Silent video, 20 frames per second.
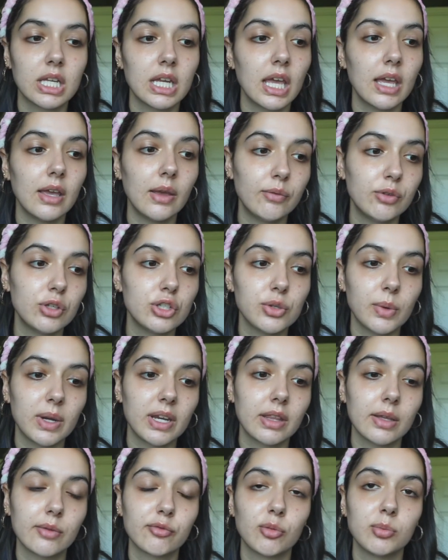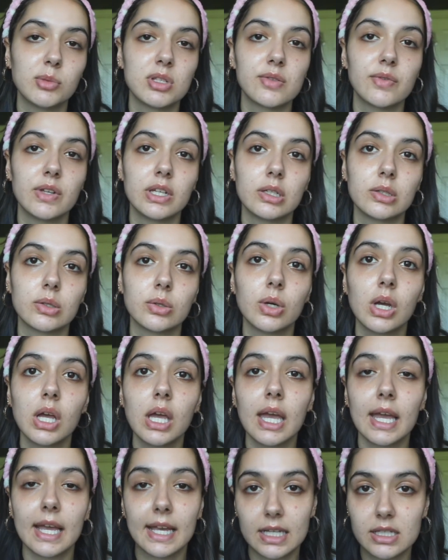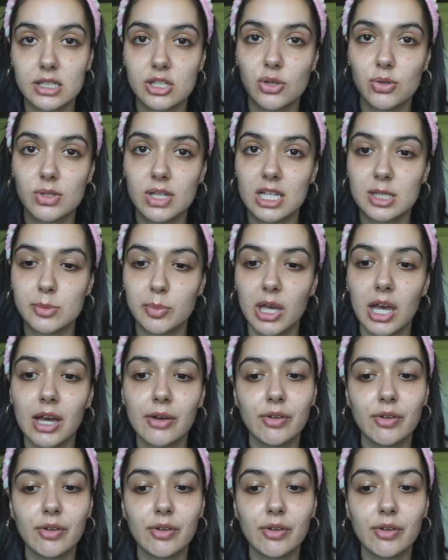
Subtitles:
If you do anything from this video, it's use SPF.